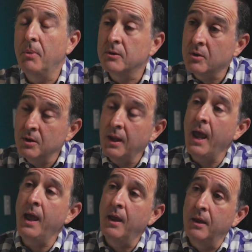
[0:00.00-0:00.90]
But
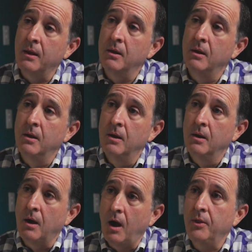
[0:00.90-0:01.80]
today,
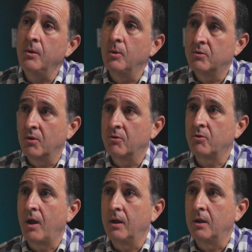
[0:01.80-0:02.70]
I think what's
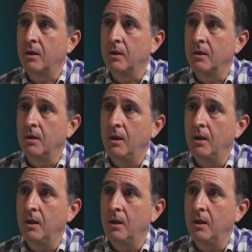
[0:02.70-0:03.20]
exciting